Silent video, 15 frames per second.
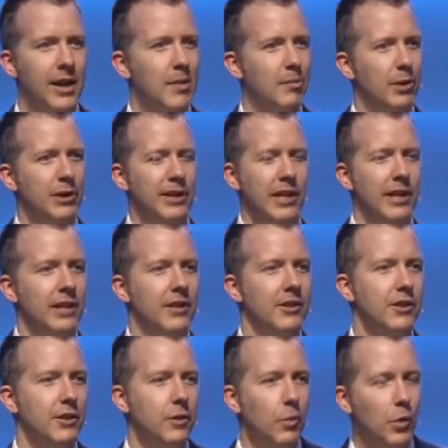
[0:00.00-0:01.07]
presented it
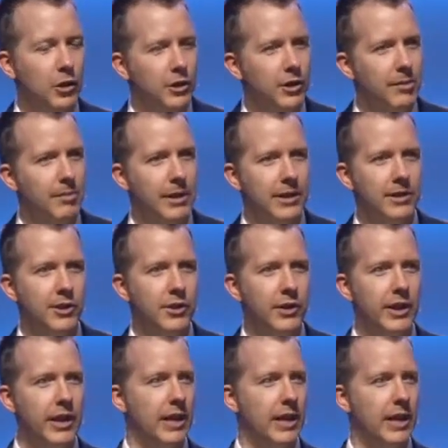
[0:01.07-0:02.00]
to the worship ministry.